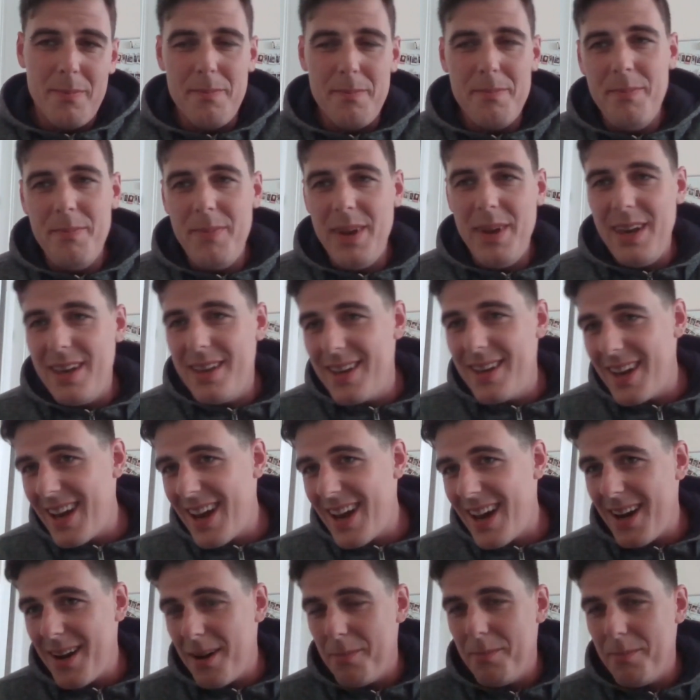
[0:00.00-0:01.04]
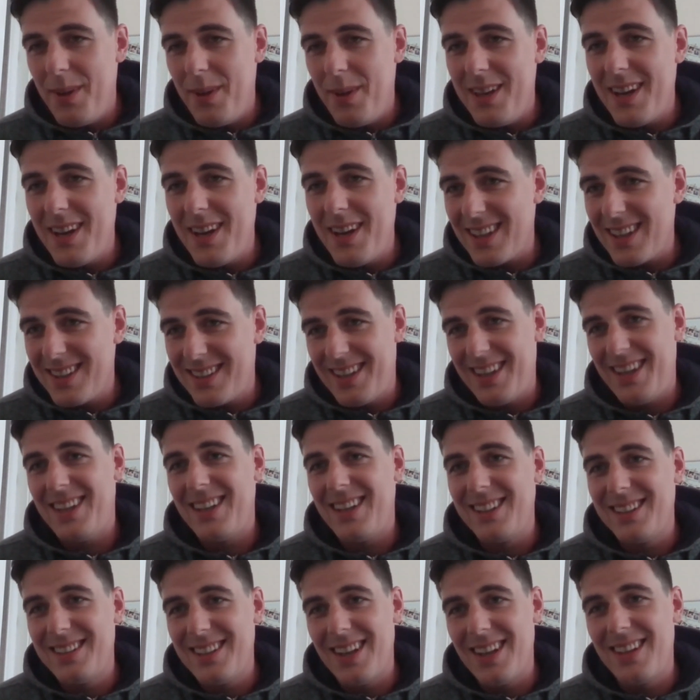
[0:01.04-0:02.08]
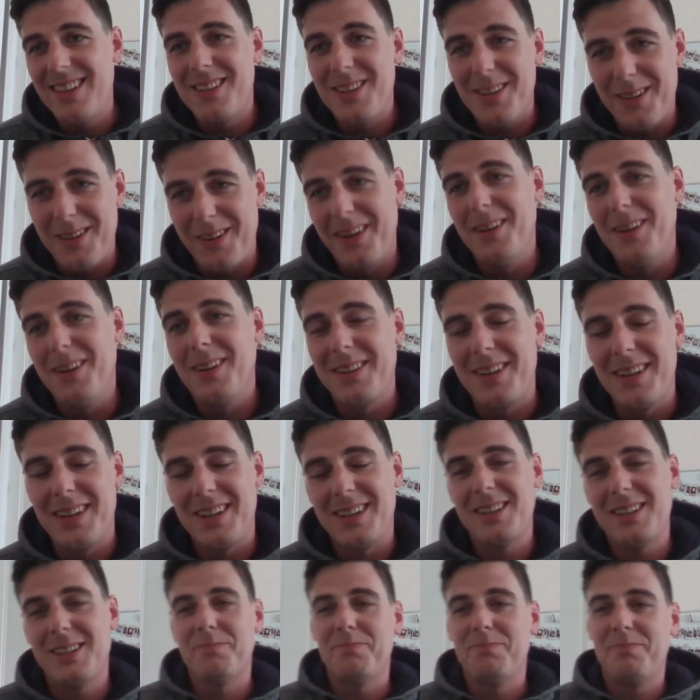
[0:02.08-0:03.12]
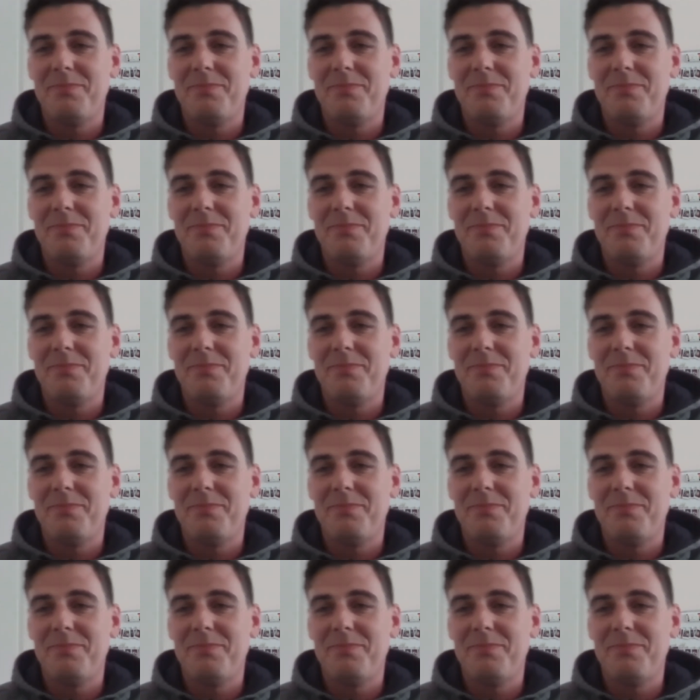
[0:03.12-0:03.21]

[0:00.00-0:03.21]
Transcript: media thing than a real thing.